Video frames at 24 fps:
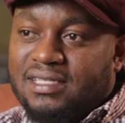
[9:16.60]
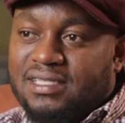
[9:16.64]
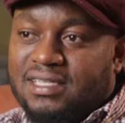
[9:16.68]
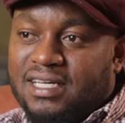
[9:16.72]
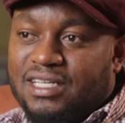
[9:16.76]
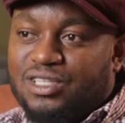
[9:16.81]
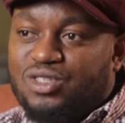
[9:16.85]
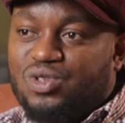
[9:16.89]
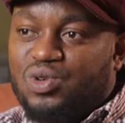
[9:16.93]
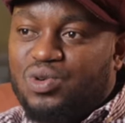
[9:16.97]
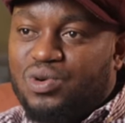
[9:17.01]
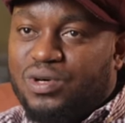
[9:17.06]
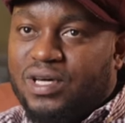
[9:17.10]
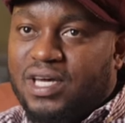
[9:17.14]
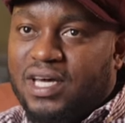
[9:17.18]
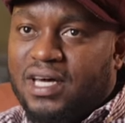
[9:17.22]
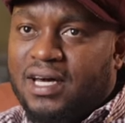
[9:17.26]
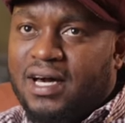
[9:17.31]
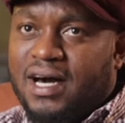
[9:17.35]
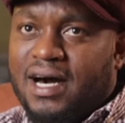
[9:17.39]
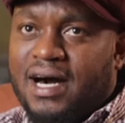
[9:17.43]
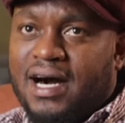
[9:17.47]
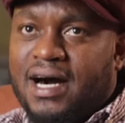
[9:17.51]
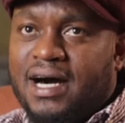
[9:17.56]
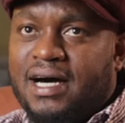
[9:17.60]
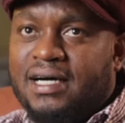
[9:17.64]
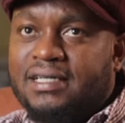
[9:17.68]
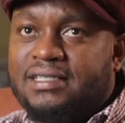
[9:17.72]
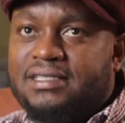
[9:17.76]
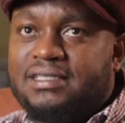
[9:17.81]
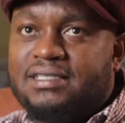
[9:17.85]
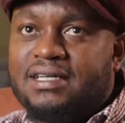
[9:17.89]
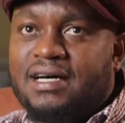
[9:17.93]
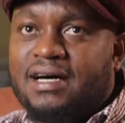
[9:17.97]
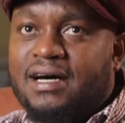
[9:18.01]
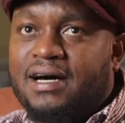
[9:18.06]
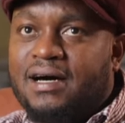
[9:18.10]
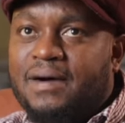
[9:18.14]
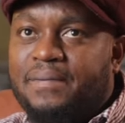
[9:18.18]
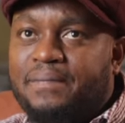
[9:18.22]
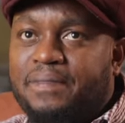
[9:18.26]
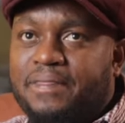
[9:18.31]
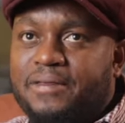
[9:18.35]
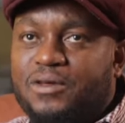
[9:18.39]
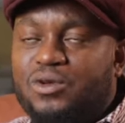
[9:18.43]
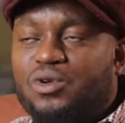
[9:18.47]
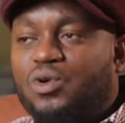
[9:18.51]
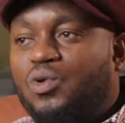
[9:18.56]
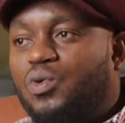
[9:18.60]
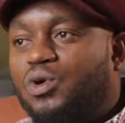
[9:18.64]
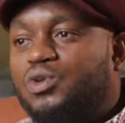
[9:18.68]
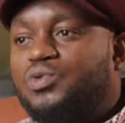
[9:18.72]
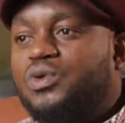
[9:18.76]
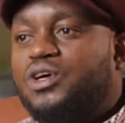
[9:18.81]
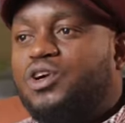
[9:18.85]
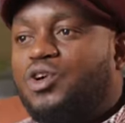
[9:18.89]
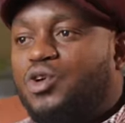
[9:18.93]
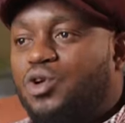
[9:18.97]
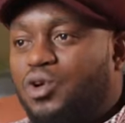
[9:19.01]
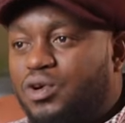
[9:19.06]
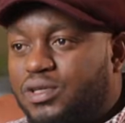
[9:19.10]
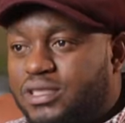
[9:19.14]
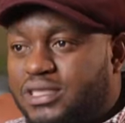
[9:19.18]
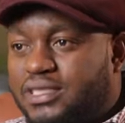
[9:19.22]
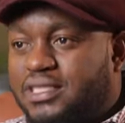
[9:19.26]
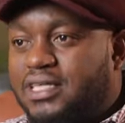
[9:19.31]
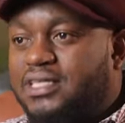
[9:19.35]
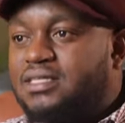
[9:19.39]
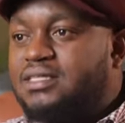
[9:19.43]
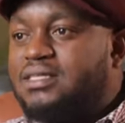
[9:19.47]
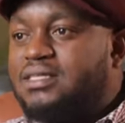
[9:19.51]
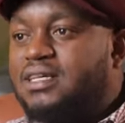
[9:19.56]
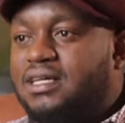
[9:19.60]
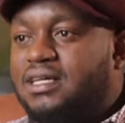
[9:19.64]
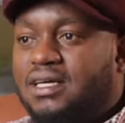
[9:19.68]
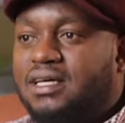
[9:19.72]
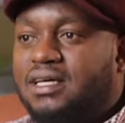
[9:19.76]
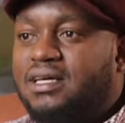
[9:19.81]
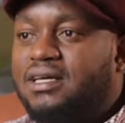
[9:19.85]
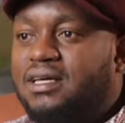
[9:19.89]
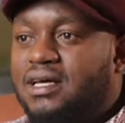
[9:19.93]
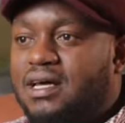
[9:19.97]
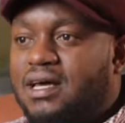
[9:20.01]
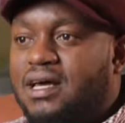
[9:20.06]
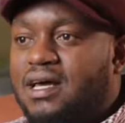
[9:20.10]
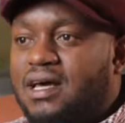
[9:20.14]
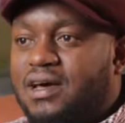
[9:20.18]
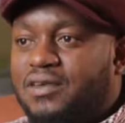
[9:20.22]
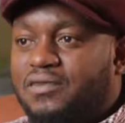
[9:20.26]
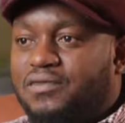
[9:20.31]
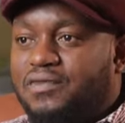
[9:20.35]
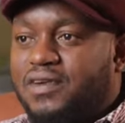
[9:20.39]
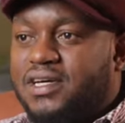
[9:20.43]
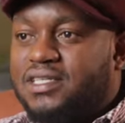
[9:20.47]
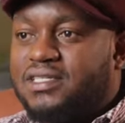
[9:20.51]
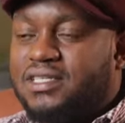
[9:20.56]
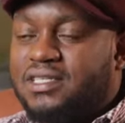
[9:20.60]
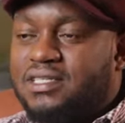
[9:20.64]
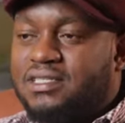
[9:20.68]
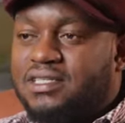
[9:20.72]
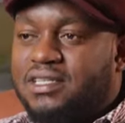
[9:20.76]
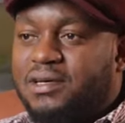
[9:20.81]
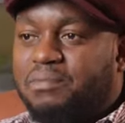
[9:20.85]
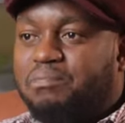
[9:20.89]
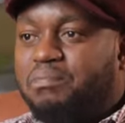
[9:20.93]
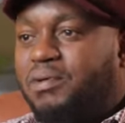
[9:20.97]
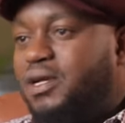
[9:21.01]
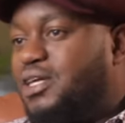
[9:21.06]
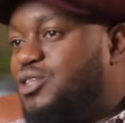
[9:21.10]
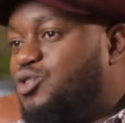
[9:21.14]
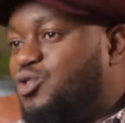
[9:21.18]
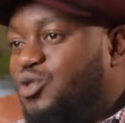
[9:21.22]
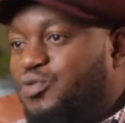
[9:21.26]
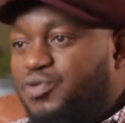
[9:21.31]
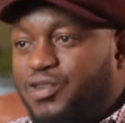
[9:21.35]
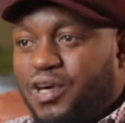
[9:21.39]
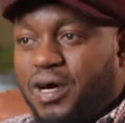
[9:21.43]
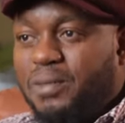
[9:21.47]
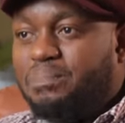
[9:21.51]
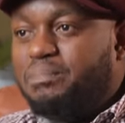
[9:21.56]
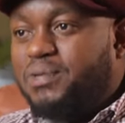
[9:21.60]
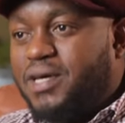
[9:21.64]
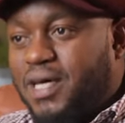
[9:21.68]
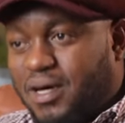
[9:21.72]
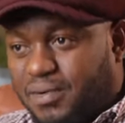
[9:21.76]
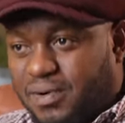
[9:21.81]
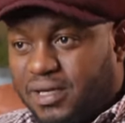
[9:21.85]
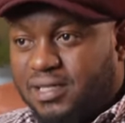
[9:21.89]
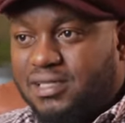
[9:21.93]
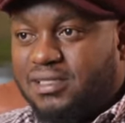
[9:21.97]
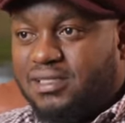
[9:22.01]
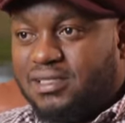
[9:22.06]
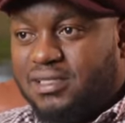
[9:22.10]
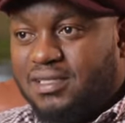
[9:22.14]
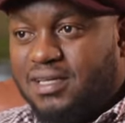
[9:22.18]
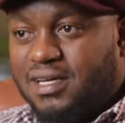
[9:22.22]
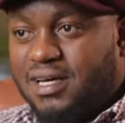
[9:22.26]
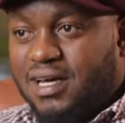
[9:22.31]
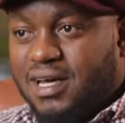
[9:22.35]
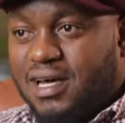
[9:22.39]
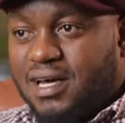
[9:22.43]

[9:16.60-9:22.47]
Just looking at, you know, what we call destiny versus the place of your appearance.